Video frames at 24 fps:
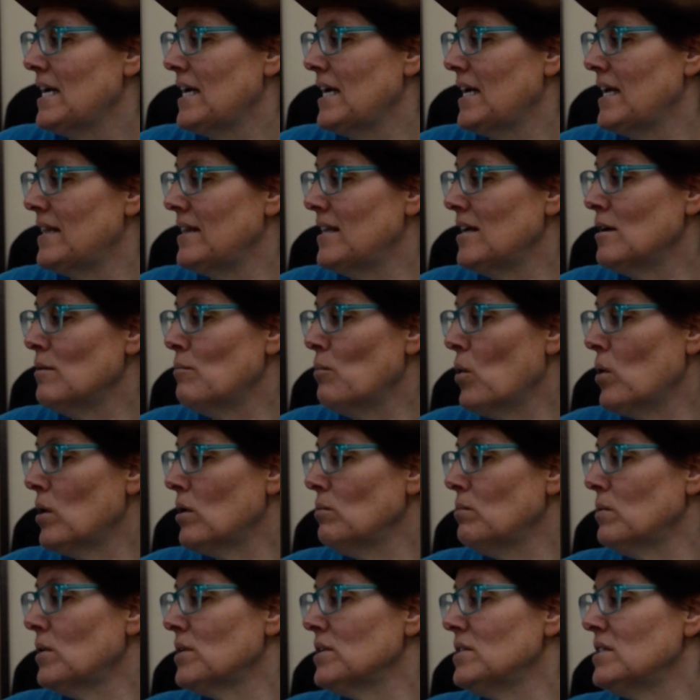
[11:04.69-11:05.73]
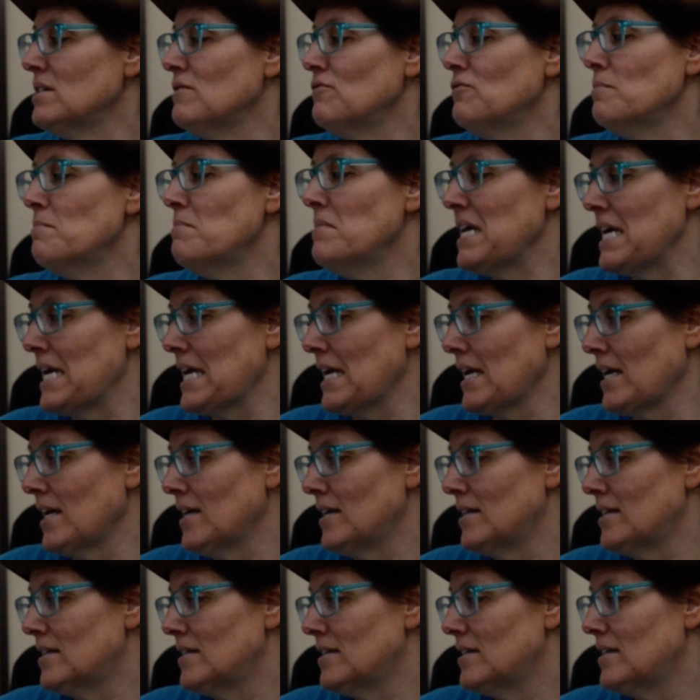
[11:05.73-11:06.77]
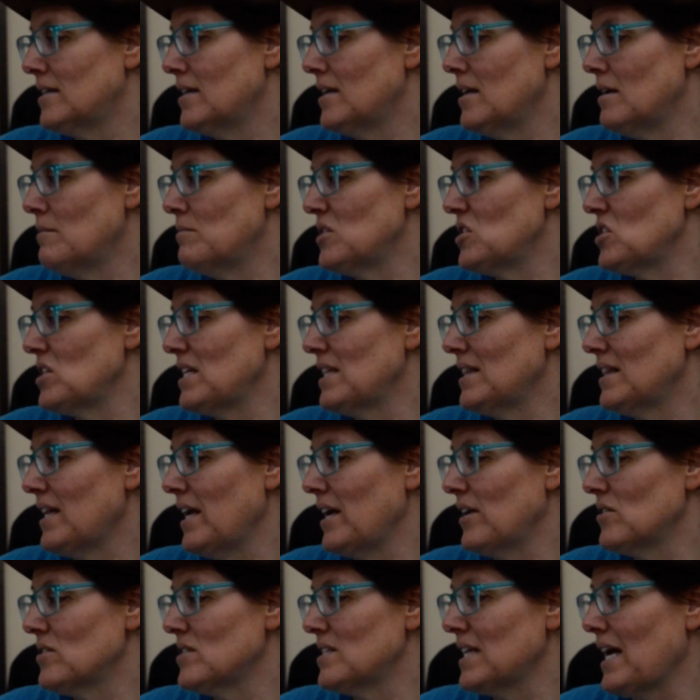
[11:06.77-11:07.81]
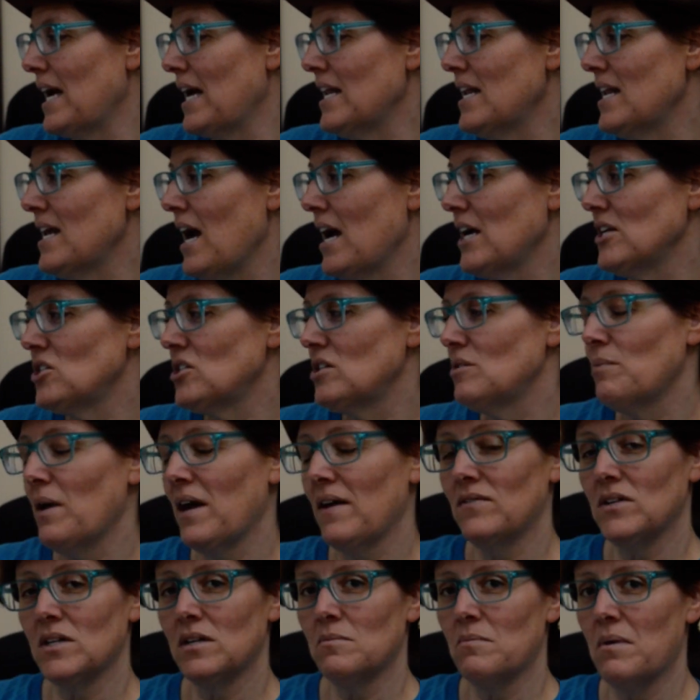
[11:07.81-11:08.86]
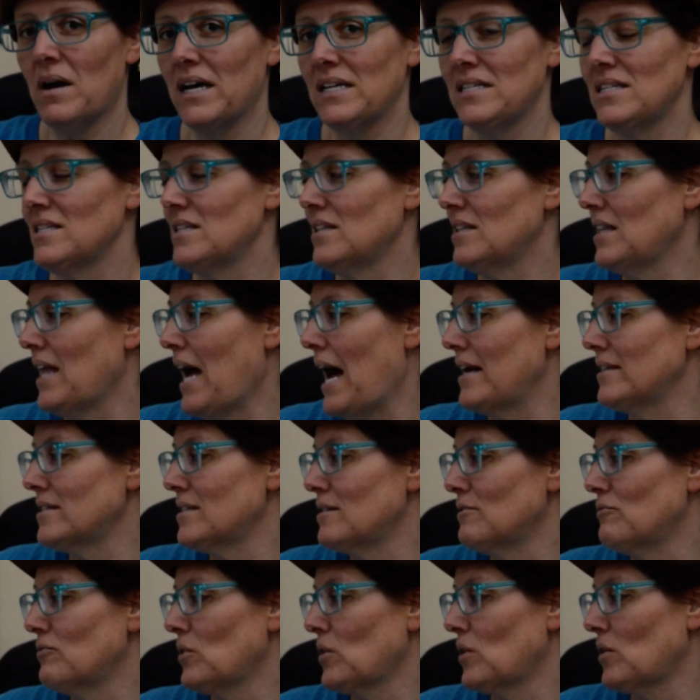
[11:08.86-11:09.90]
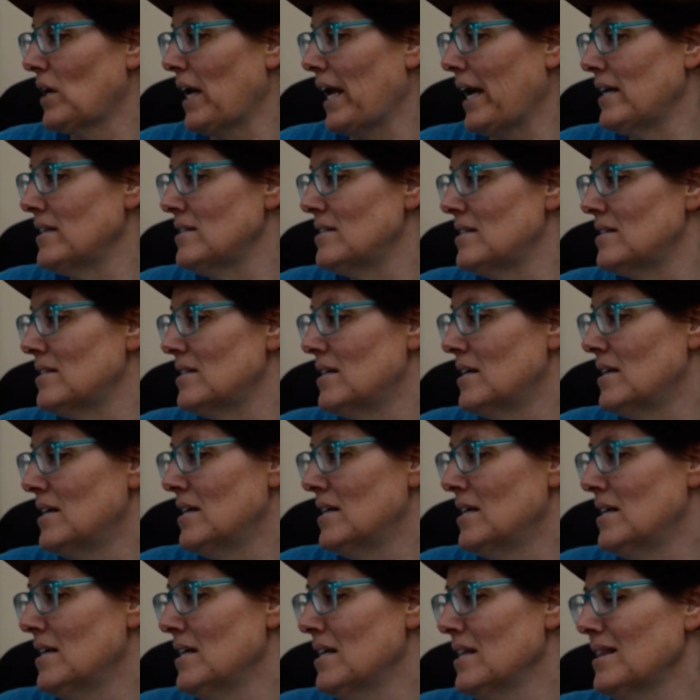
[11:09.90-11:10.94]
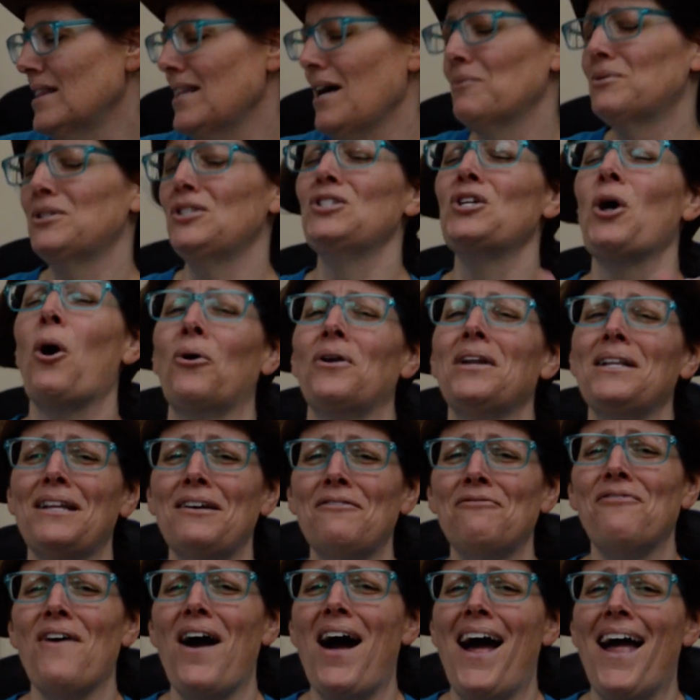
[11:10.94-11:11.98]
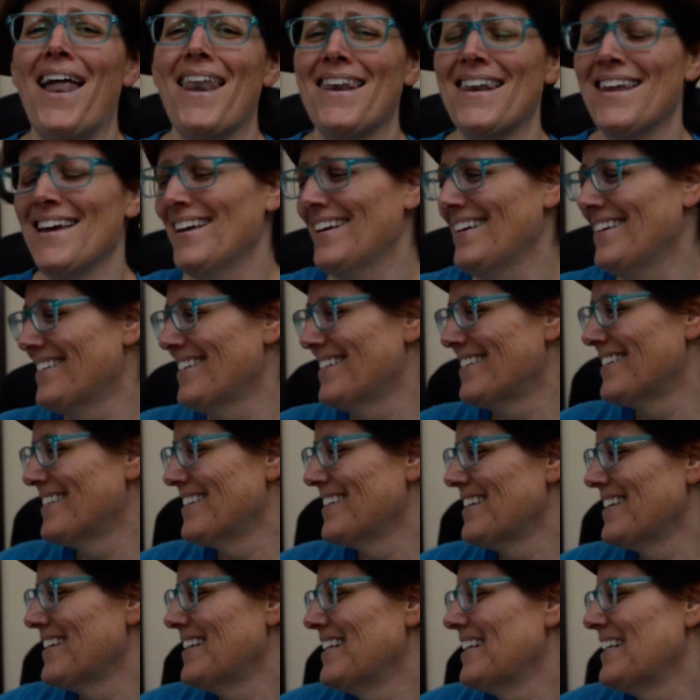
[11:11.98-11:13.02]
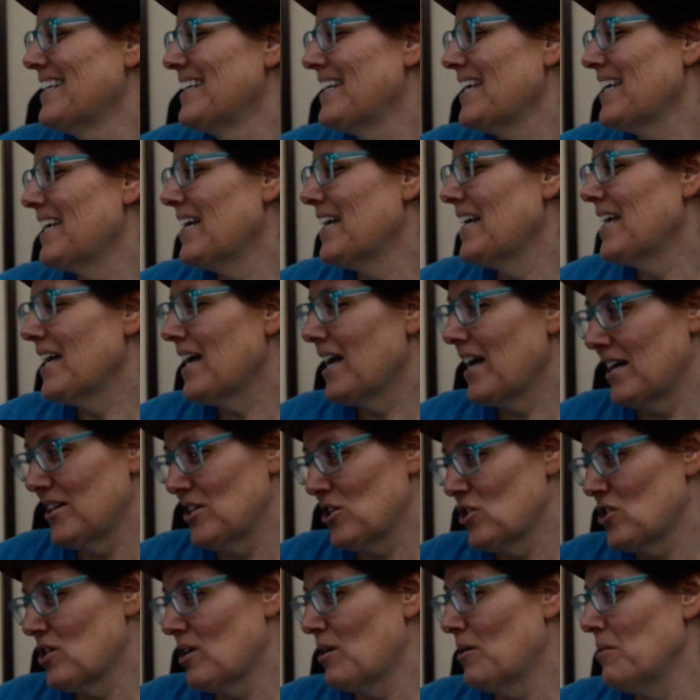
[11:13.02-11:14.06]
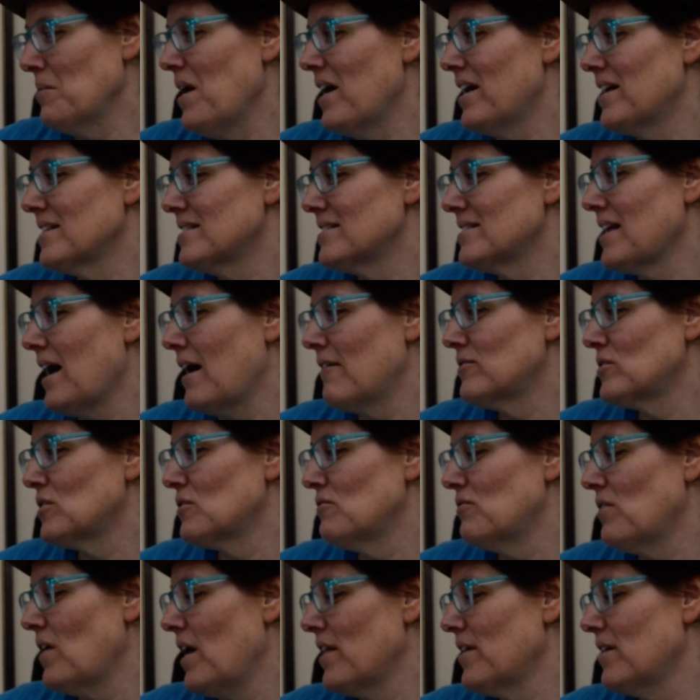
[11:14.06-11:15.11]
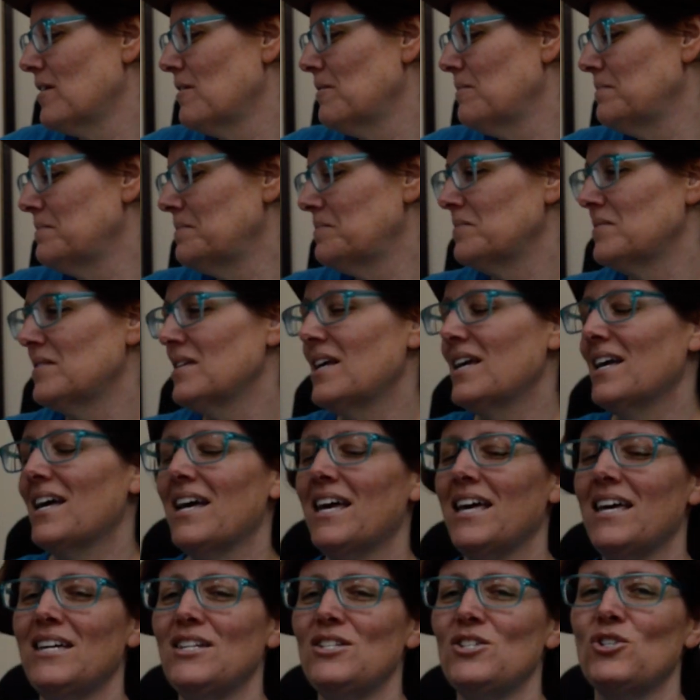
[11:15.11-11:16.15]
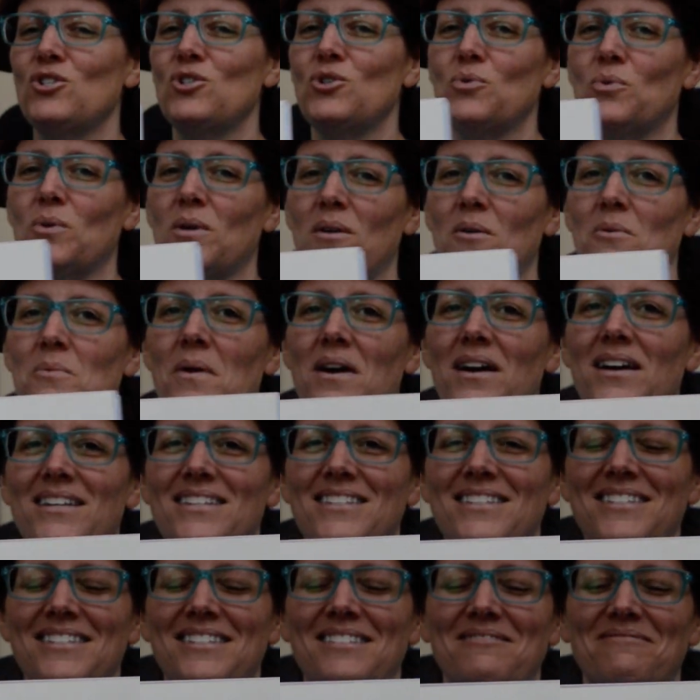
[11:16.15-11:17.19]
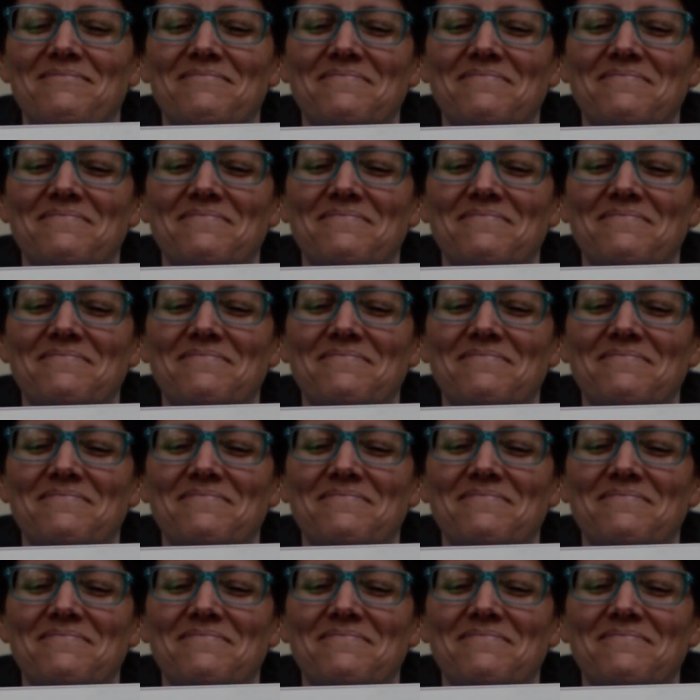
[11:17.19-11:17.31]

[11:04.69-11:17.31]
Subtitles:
"In the immortal words of me," Imogene later said as she waved goodbye to the last of her guests, "that was totally fun." "It sure was," laughed her father. "It sure was."